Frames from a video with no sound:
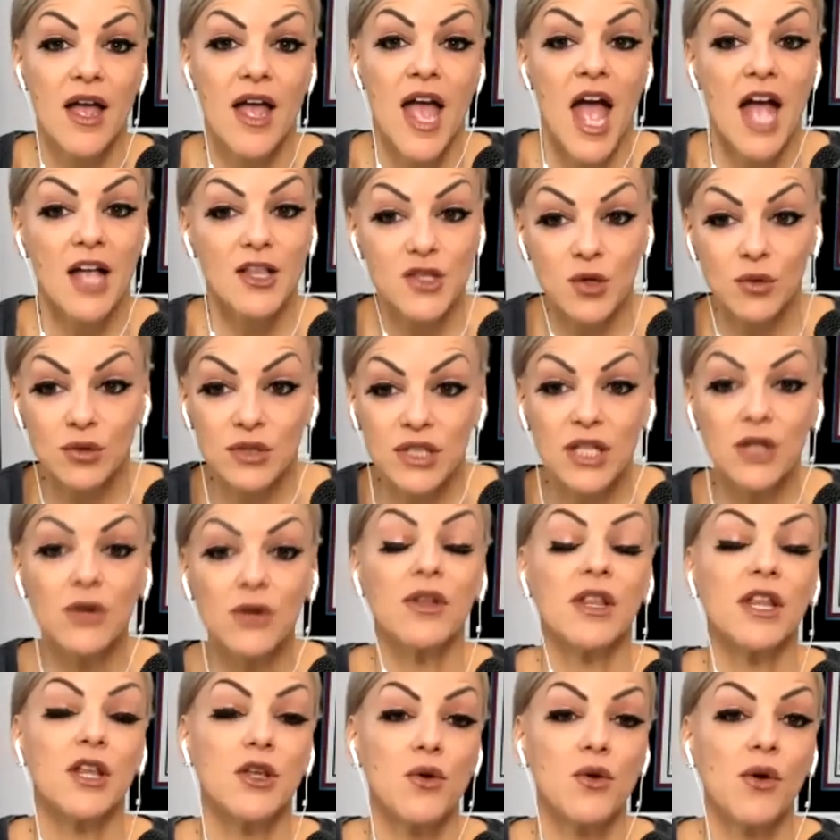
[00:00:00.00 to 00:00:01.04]
And so
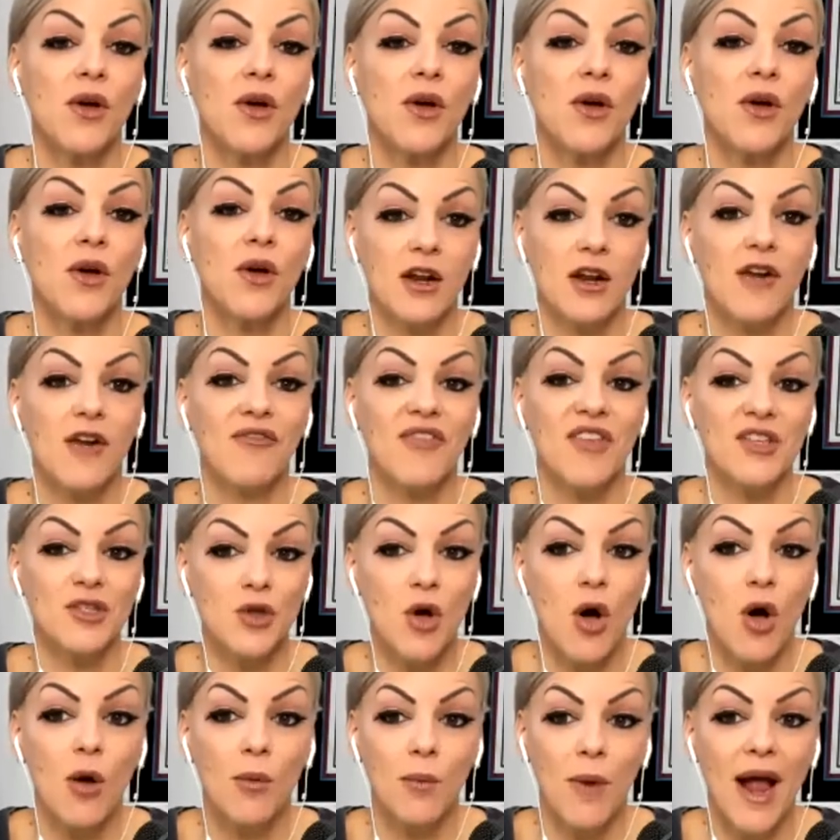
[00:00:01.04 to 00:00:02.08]
literally you could get off this
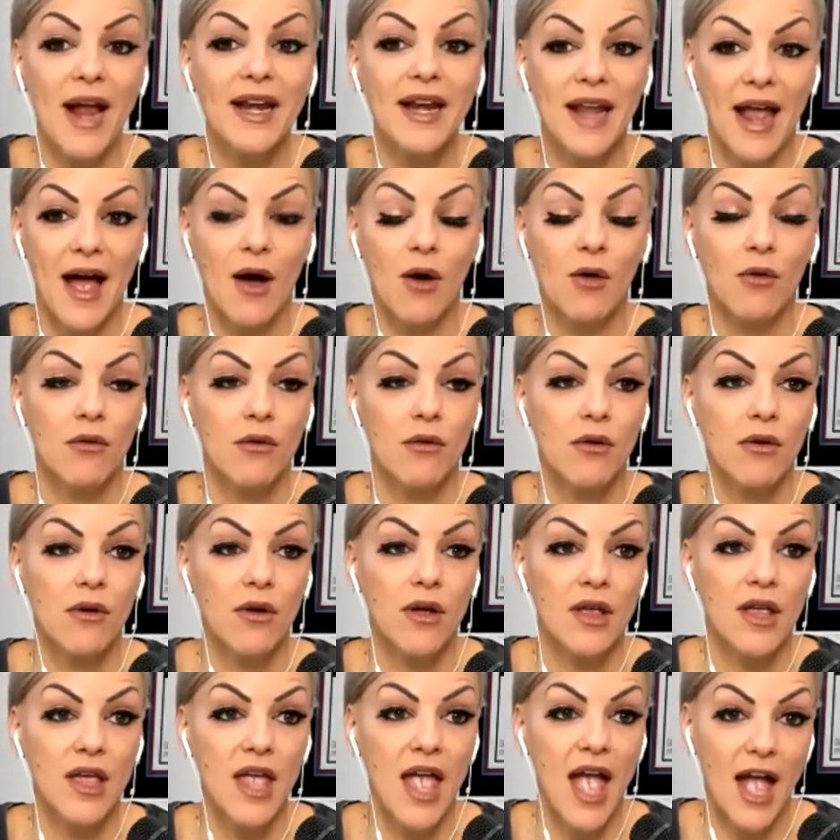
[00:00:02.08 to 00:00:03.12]
call right now
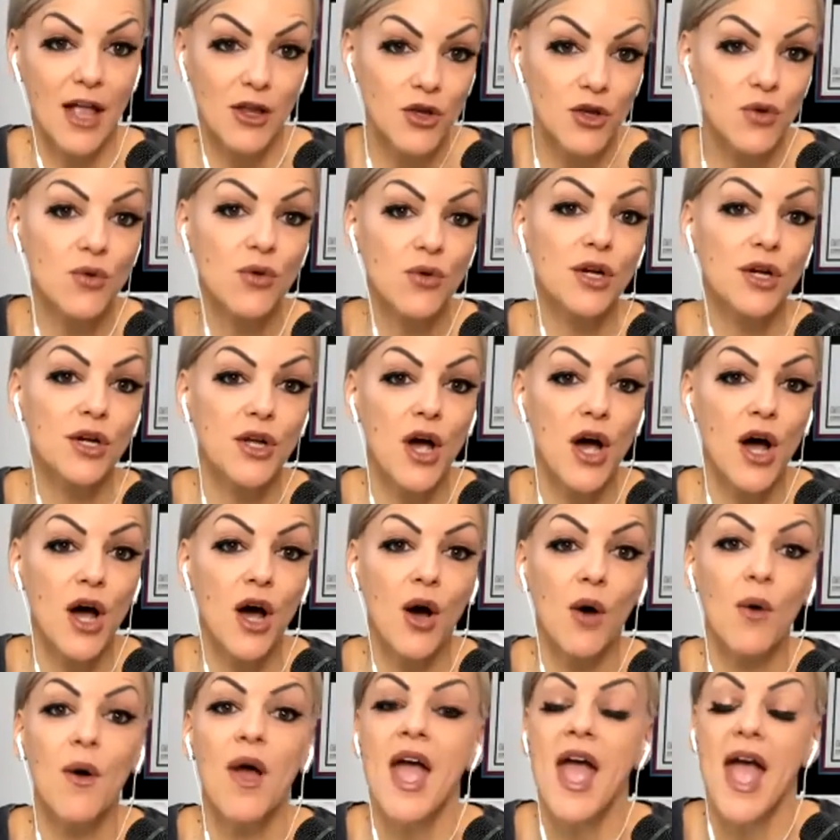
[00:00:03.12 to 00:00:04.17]
and you could
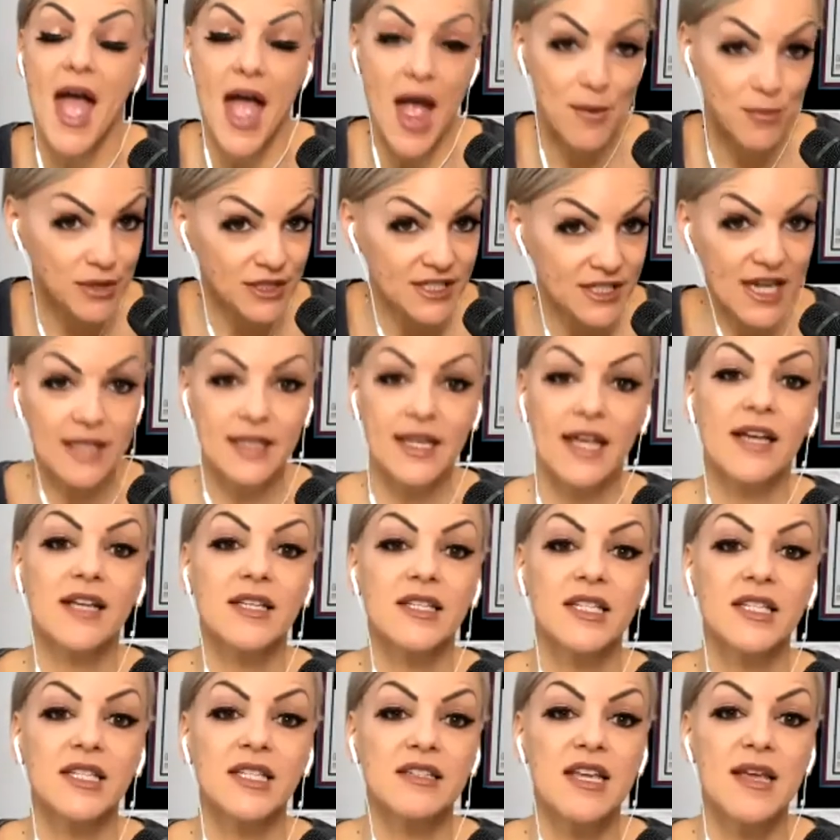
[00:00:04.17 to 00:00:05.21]
go and pretend like it's
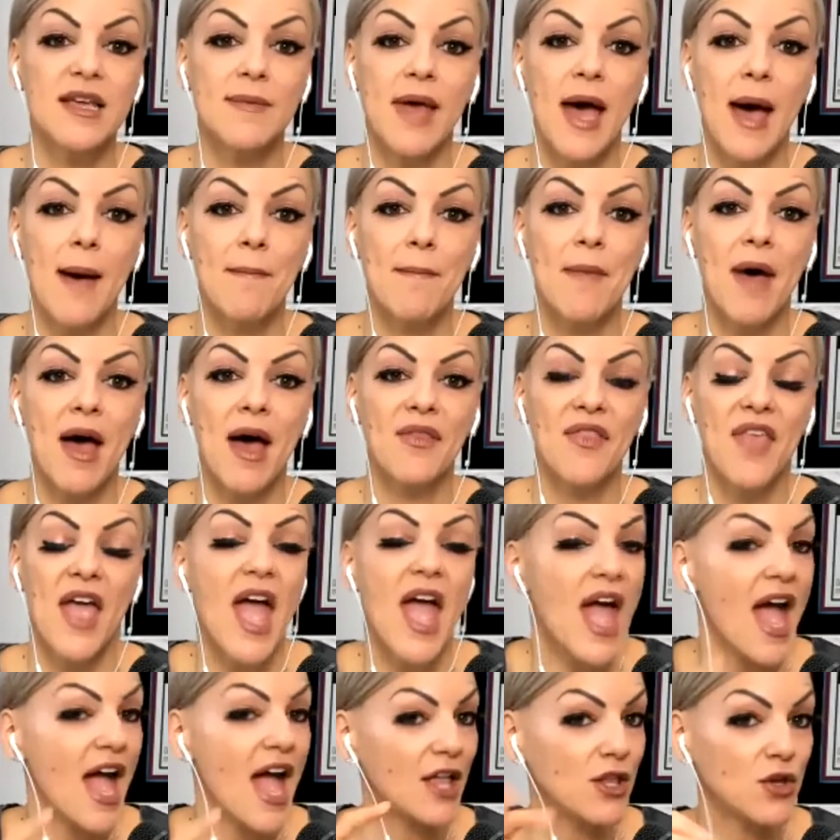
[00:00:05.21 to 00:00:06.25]
a team cut month
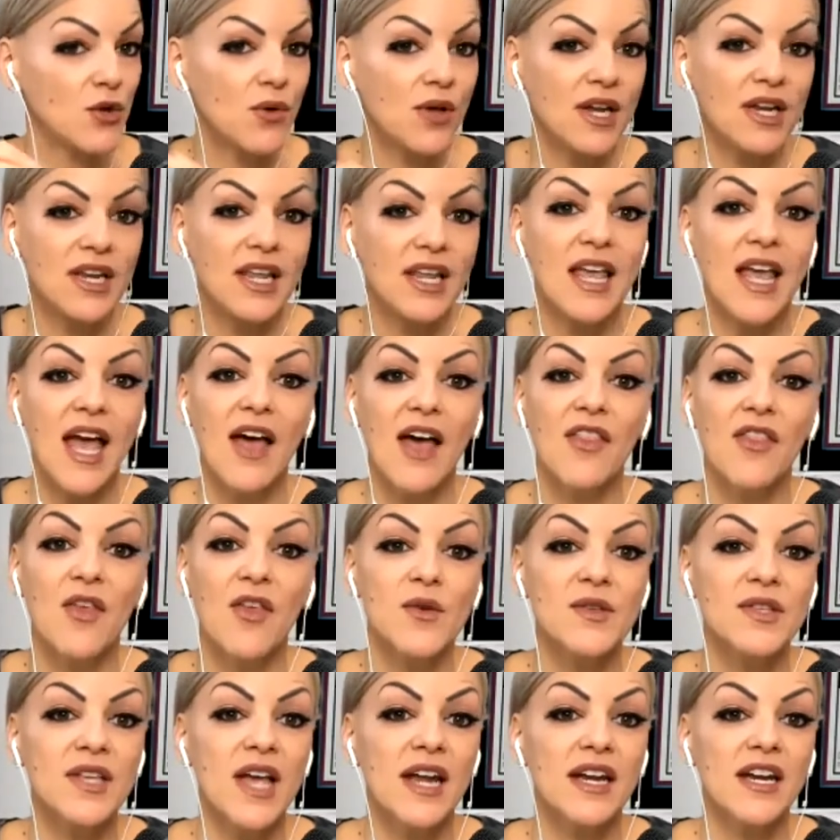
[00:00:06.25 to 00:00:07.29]
and you could get those
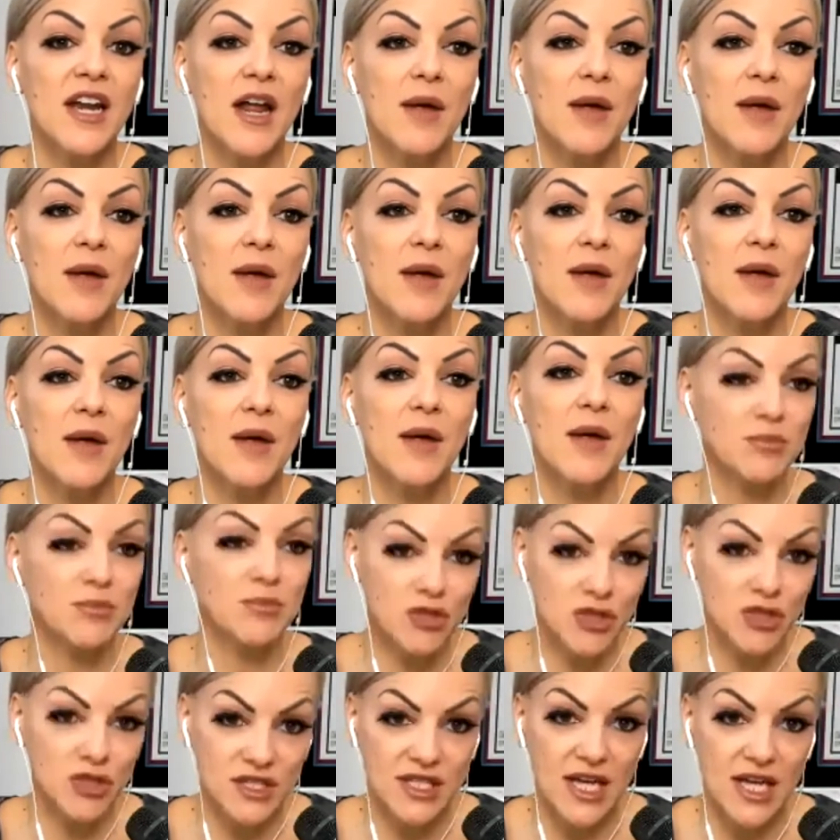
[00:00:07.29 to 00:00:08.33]
kind of numbers, but
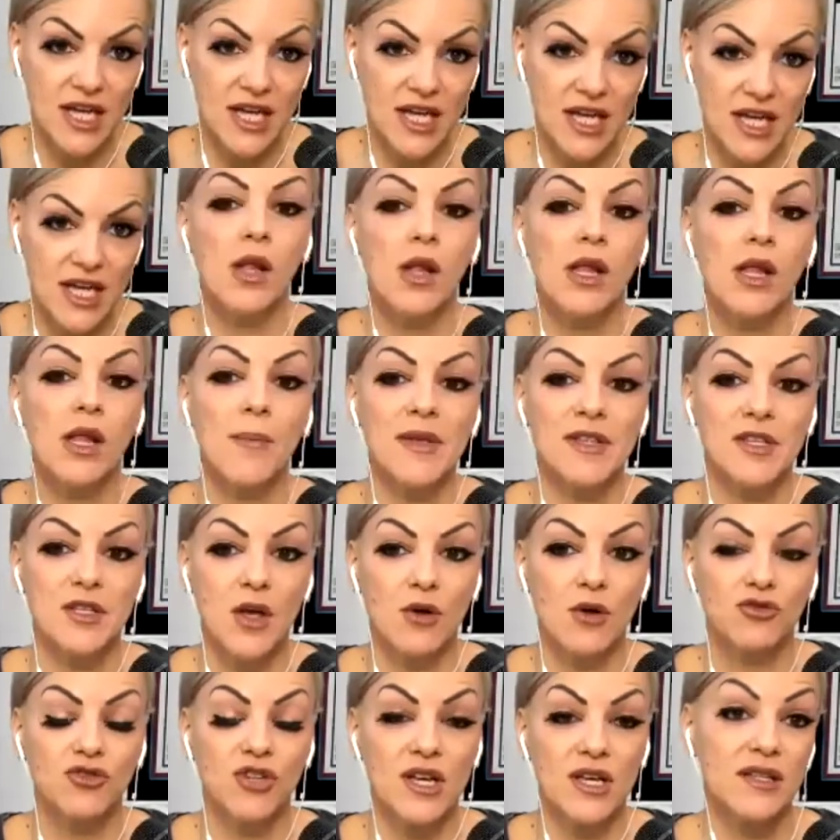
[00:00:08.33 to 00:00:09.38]
you sign them all up as
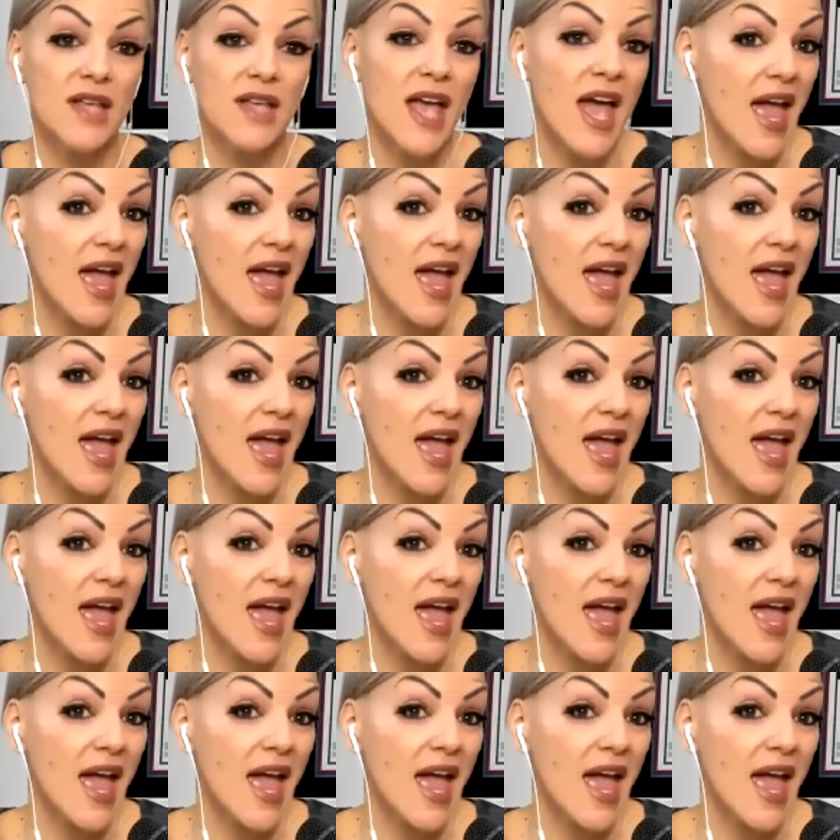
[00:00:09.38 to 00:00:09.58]
coaches.